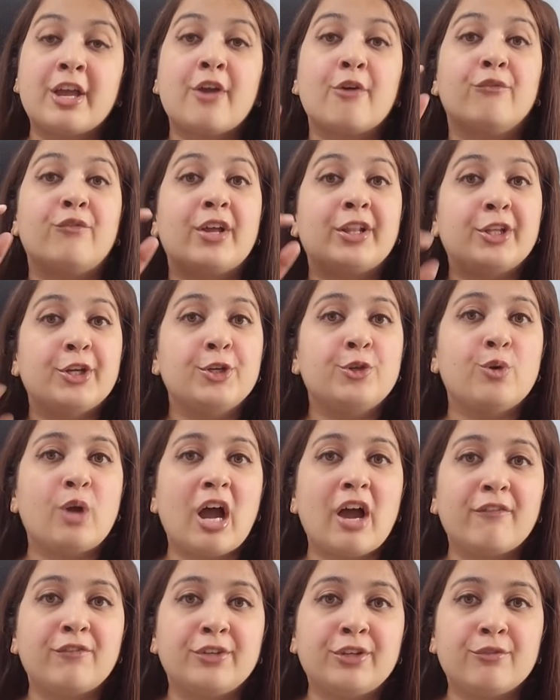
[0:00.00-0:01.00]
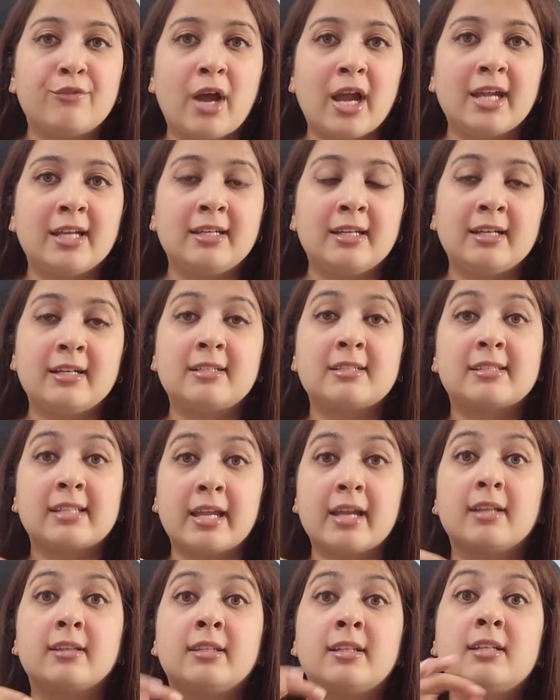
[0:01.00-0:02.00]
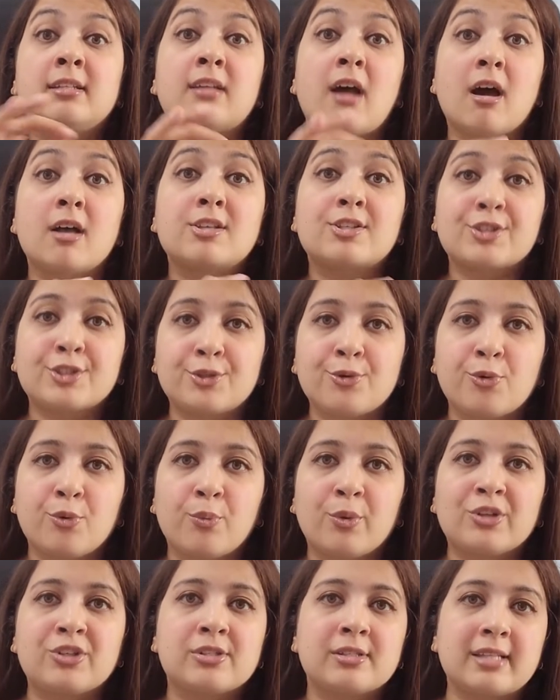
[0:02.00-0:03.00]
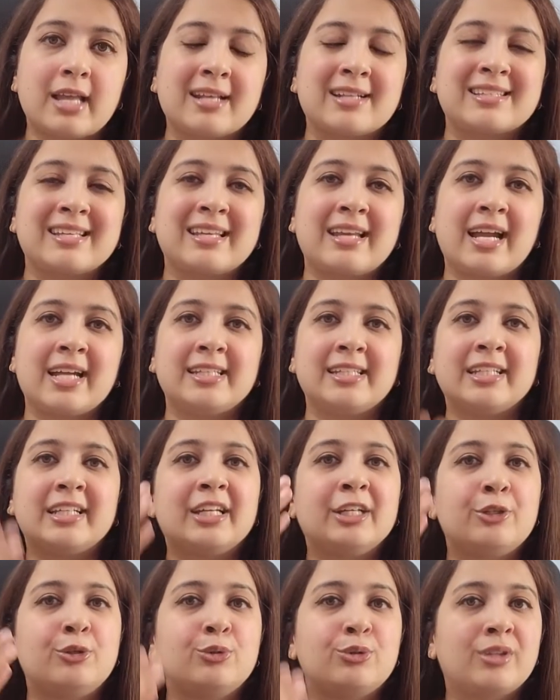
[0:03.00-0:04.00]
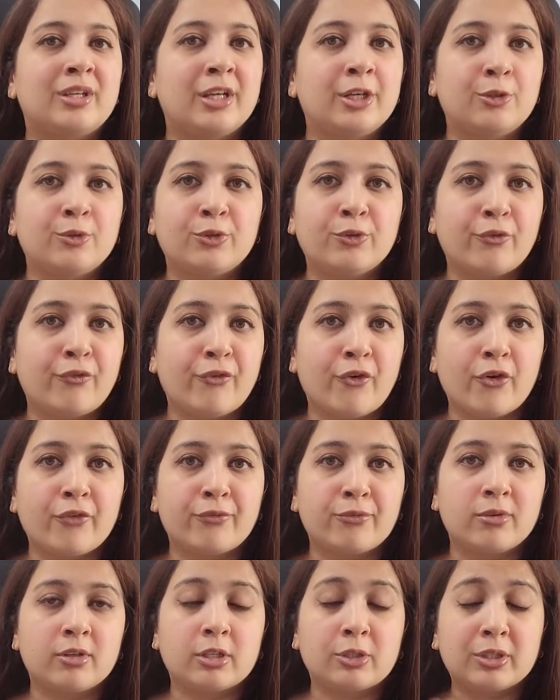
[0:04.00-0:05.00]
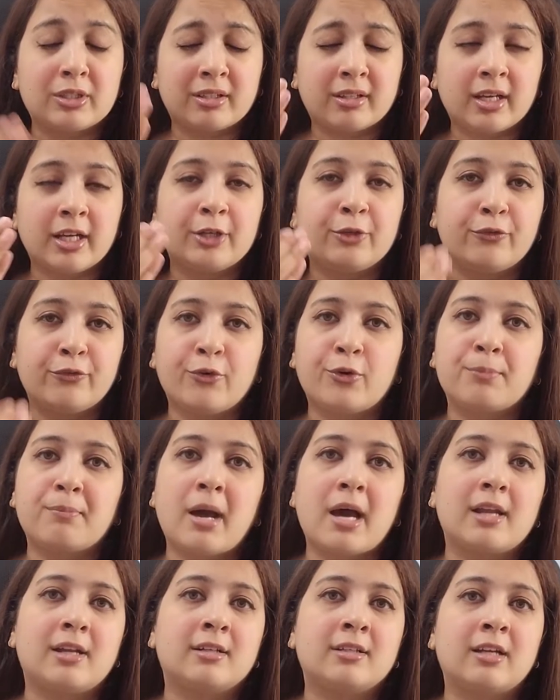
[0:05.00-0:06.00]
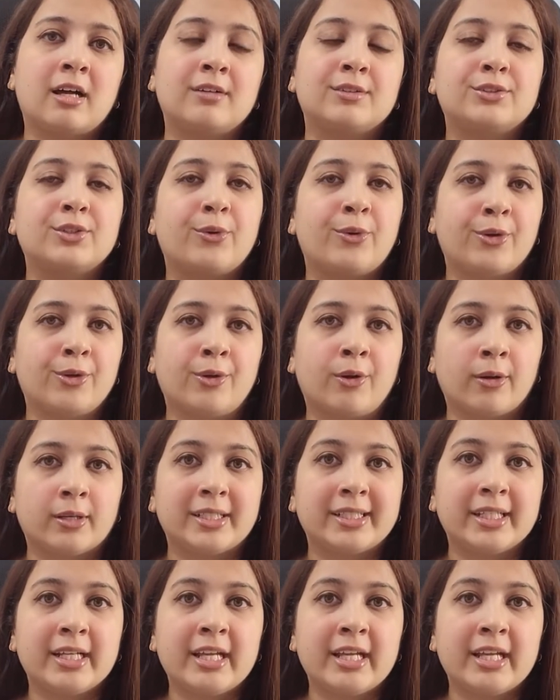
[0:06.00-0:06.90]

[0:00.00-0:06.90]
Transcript: Whether you have divided, say, the task 2, which is essay writing, into 3 to 4 paragraphs or not.